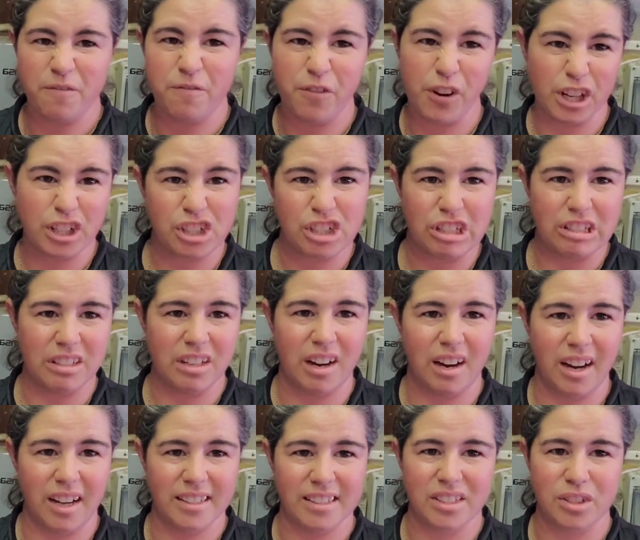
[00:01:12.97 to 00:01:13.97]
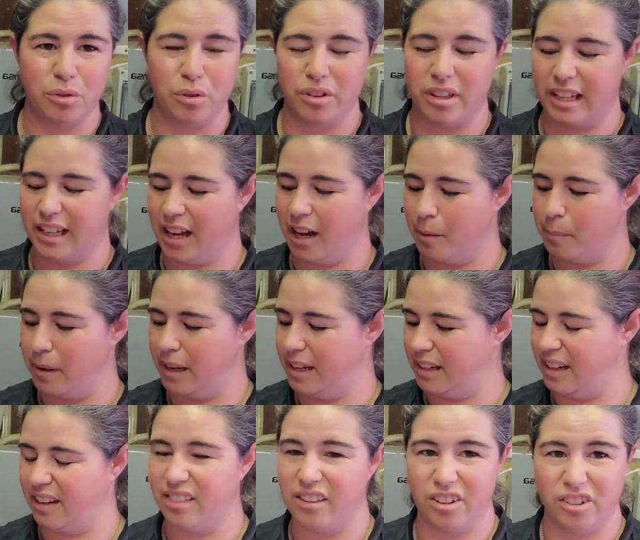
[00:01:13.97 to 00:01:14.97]
friction knots, or they come
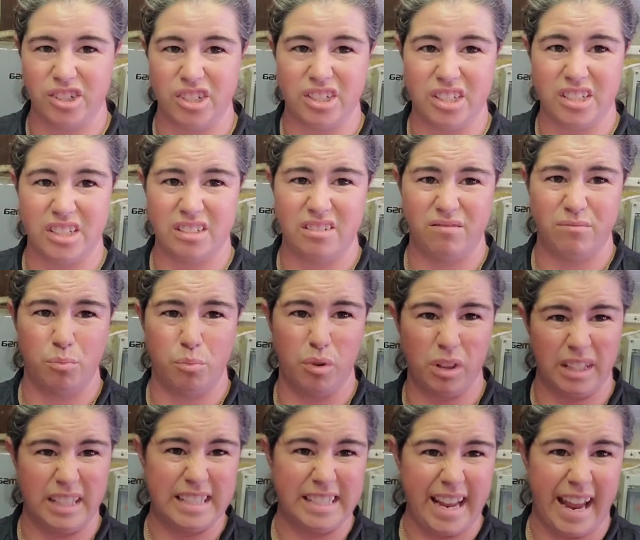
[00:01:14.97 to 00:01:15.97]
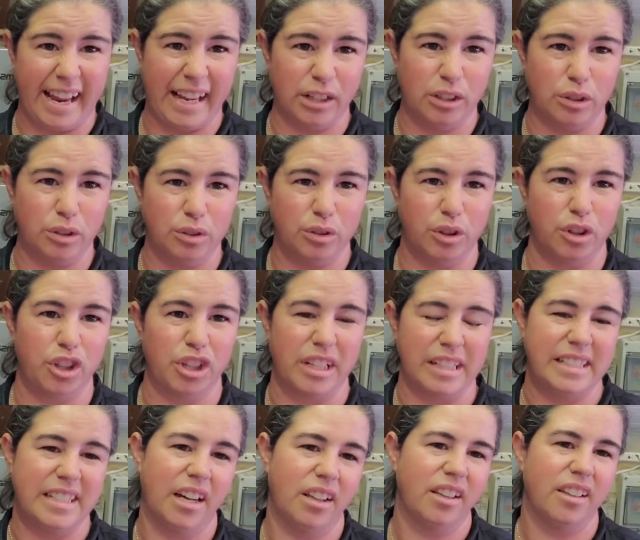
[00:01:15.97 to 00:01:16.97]
in and they're just really tangled, or you
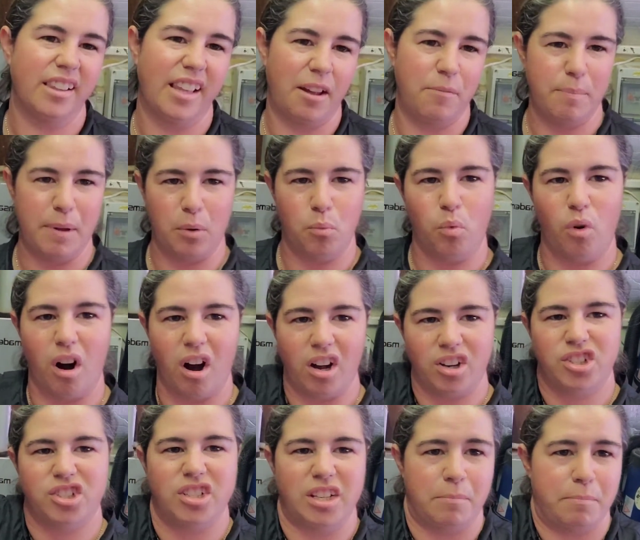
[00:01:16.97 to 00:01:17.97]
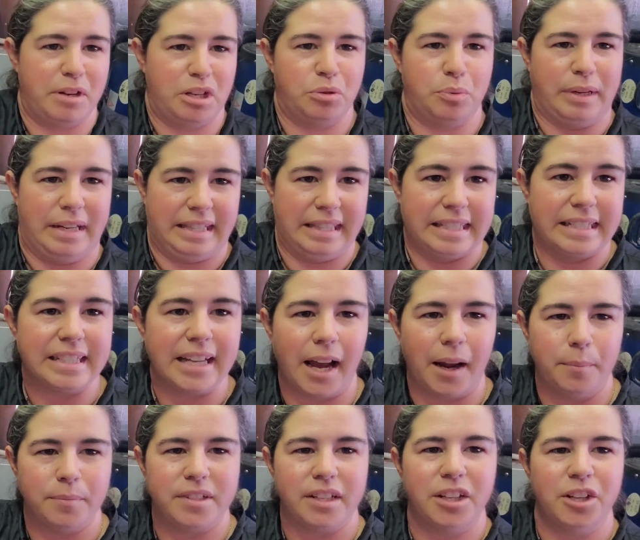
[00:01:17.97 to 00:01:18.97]
can tell that they've been washed in between the
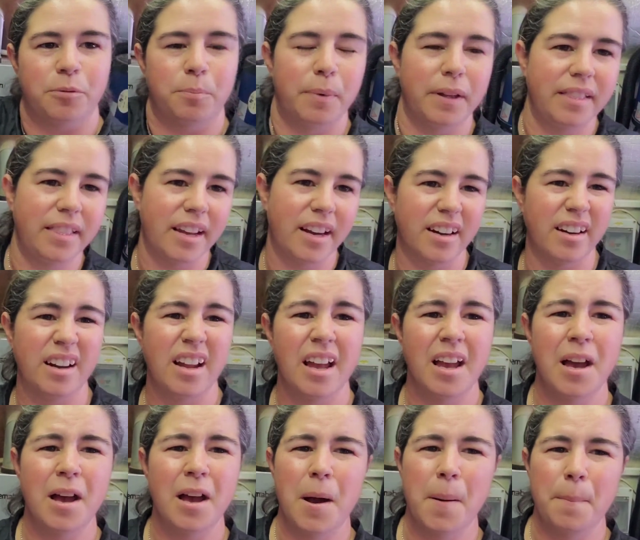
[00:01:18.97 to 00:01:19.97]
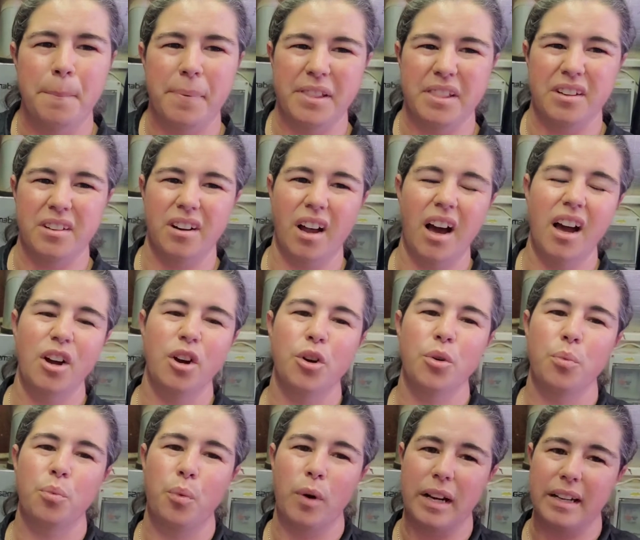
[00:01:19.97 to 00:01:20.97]
times that you've been there, but they're not
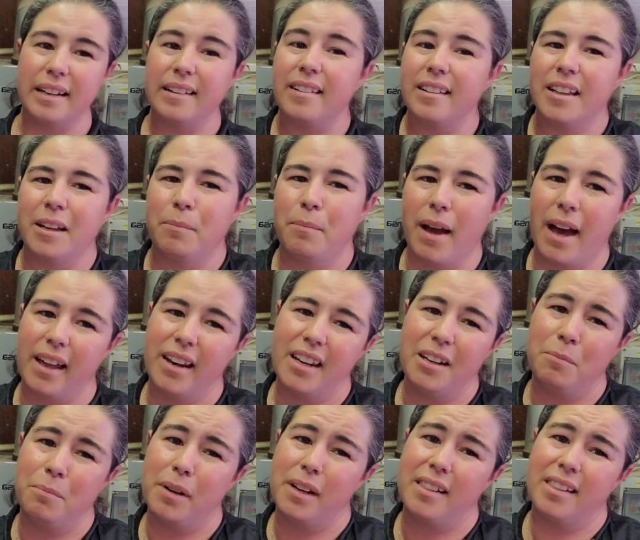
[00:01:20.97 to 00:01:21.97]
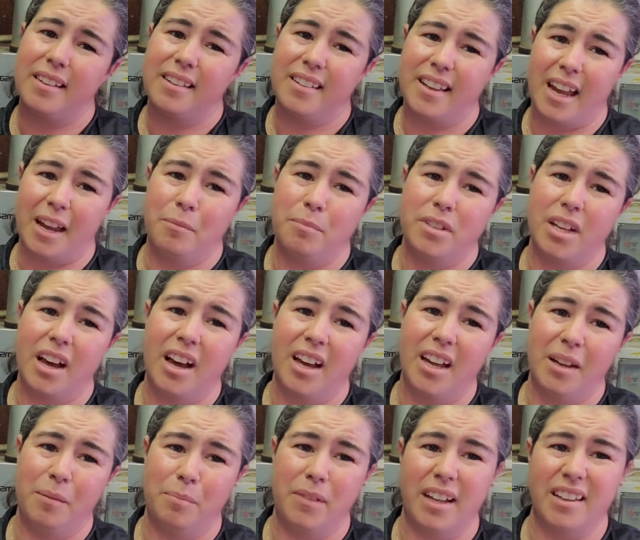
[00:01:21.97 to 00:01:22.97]
horrendously matted. But at the same
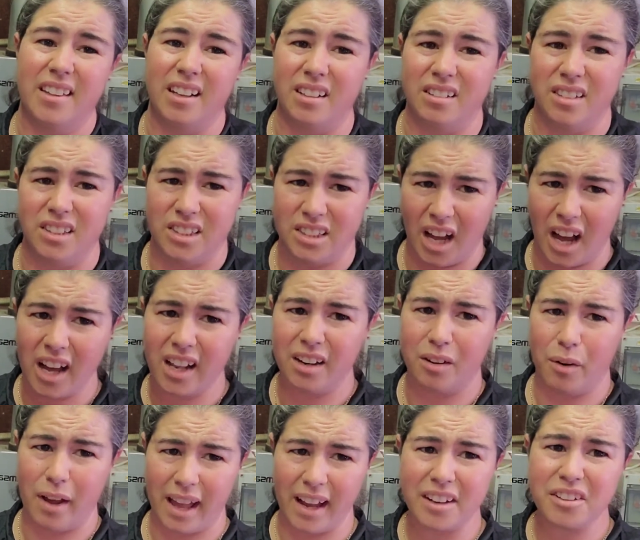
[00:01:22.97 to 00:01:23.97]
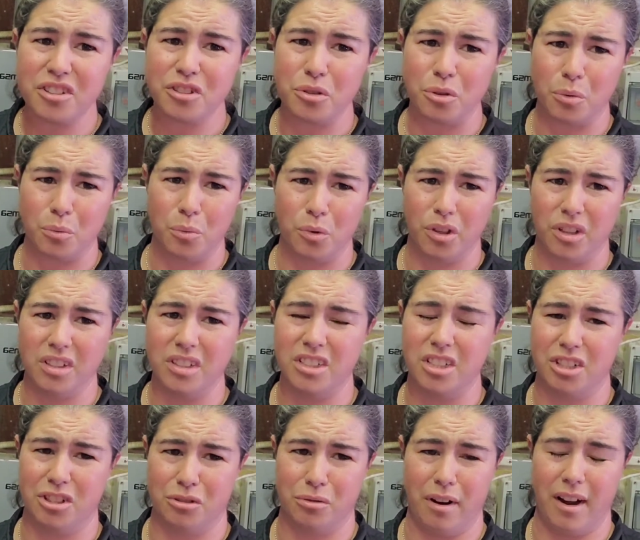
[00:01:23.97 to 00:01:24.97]
time, that's a lot of extra work
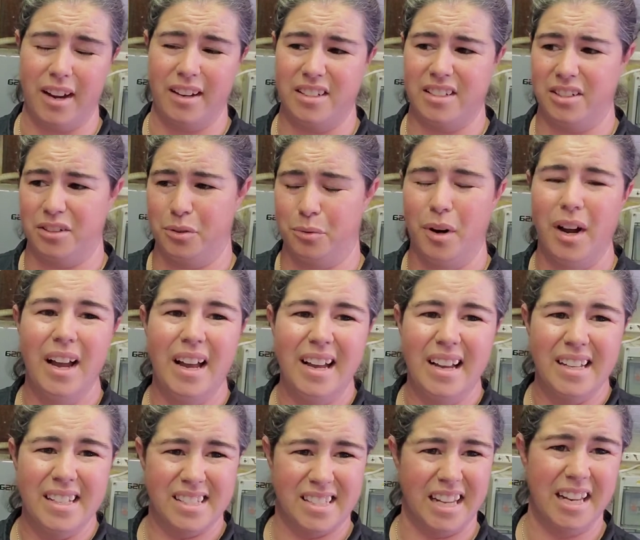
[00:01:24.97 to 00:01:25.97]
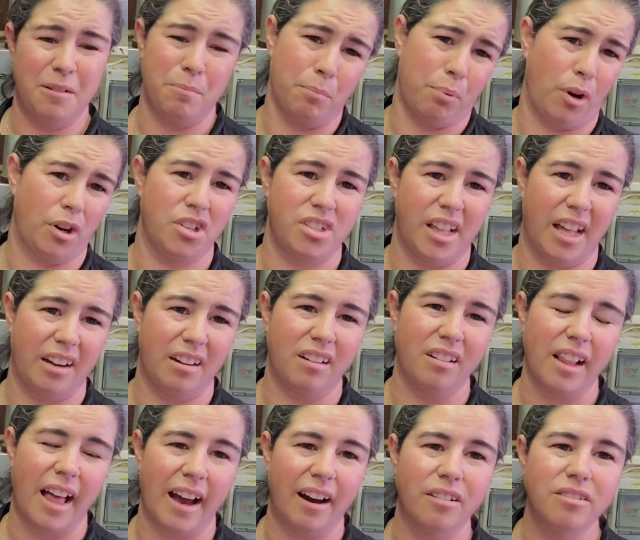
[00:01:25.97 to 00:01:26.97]
to try to sit and brush that
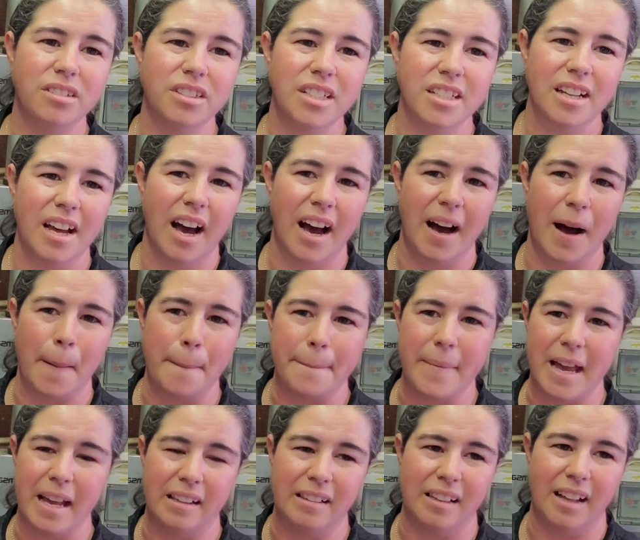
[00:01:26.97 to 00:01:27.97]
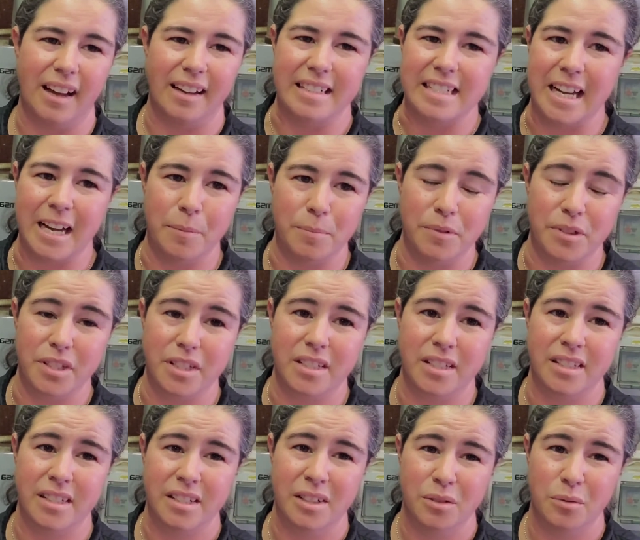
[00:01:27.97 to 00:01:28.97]
all out, and a lot of
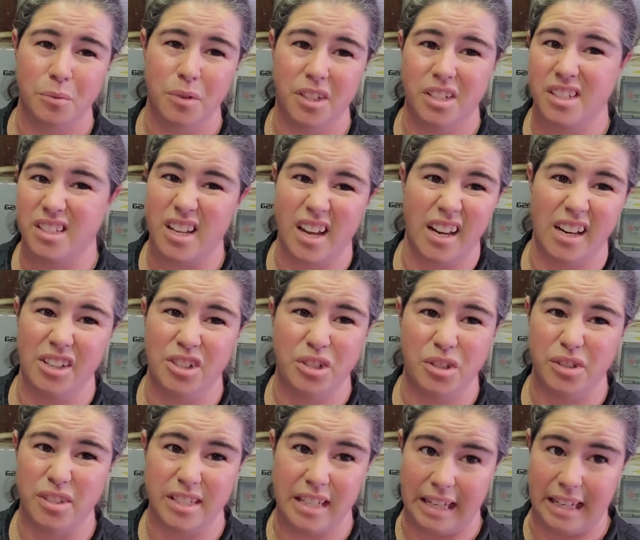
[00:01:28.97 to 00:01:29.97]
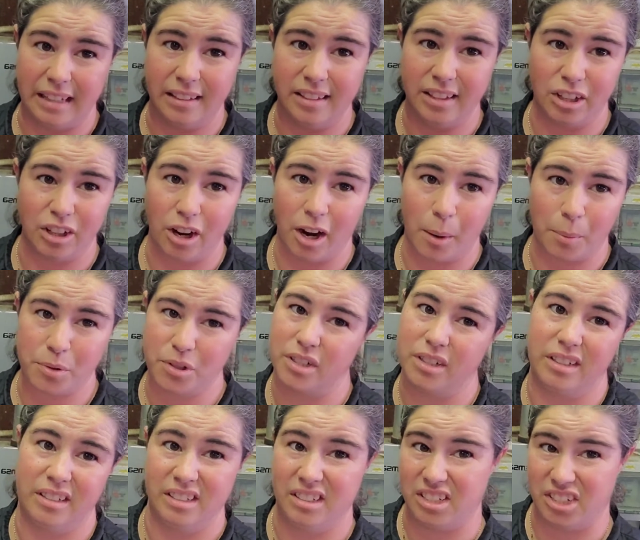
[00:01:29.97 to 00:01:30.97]
times we just kind of choose the easier
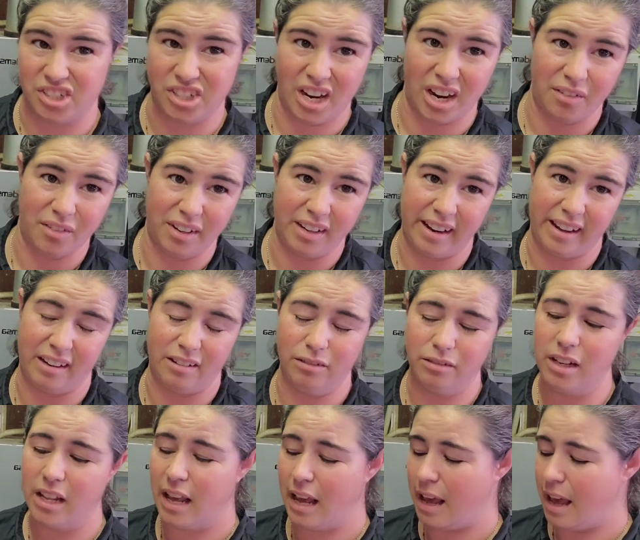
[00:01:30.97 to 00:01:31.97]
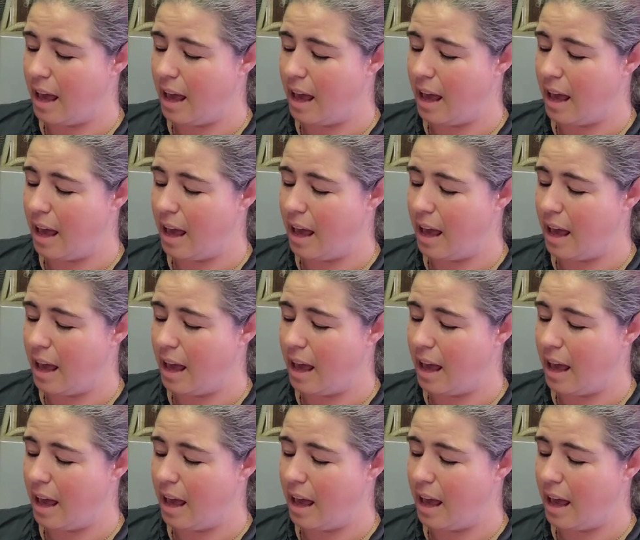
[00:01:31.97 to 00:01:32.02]
option to shave it down.